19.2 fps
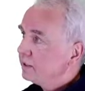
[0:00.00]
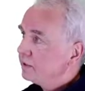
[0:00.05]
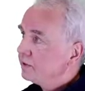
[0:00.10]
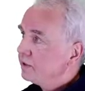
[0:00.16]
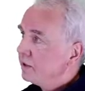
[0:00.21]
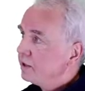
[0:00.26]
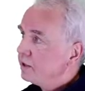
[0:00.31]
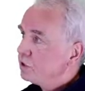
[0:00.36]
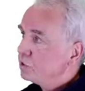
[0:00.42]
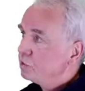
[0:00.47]

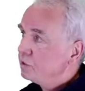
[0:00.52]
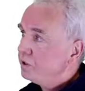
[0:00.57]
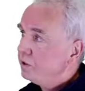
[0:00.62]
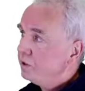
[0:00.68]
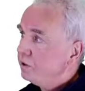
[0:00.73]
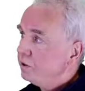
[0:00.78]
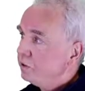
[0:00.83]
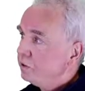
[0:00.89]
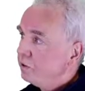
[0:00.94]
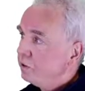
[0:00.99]
that is
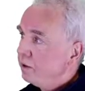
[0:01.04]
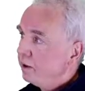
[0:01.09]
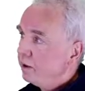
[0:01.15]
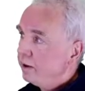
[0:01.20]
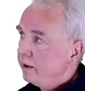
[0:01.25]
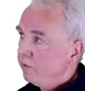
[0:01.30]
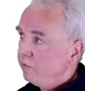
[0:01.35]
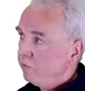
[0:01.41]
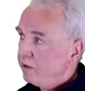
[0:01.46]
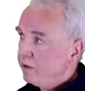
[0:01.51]
we
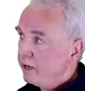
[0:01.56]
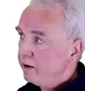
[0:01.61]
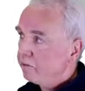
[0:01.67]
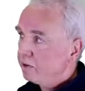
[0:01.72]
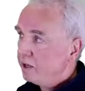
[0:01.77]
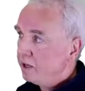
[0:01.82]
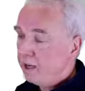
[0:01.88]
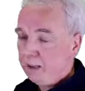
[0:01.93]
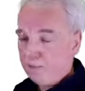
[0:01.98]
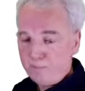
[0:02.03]
uh, we have a
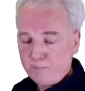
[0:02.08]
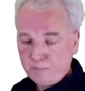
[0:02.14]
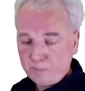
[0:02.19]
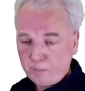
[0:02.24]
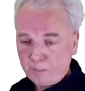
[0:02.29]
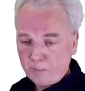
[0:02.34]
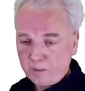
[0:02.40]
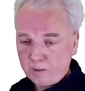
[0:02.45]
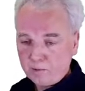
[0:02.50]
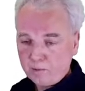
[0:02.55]
name
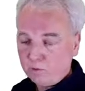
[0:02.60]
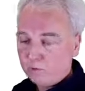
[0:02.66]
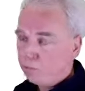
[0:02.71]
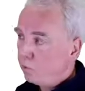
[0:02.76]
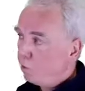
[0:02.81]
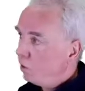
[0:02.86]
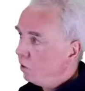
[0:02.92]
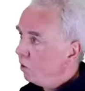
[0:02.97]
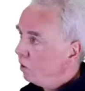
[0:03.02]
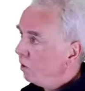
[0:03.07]

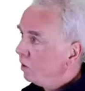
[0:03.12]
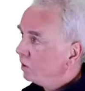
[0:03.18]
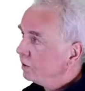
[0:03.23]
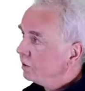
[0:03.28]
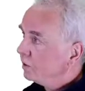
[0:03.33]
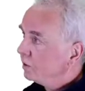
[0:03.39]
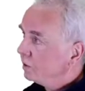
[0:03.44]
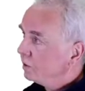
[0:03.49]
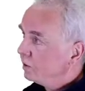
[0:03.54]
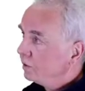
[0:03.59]
for
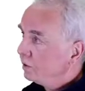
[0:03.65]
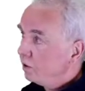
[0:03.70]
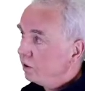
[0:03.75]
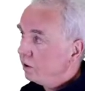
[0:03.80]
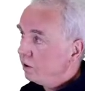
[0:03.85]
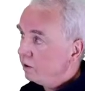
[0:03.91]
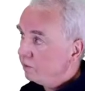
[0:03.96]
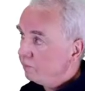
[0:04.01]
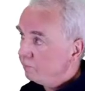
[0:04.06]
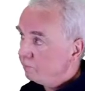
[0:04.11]
uh,
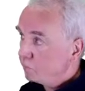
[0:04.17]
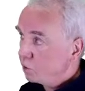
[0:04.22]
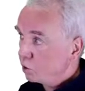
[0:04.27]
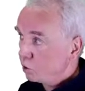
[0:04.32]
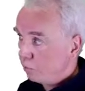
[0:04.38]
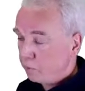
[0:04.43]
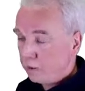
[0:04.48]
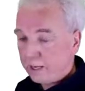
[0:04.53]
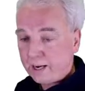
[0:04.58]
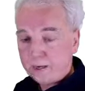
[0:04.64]
um, a
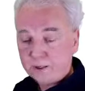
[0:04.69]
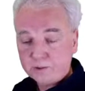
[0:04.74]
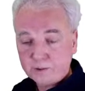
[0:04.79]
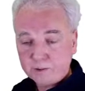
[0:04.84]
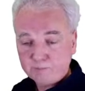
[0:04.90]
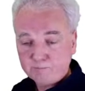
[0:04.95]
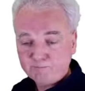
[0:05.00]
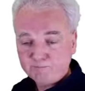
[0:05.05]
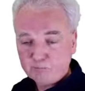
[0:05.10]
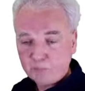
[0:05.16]
comparator,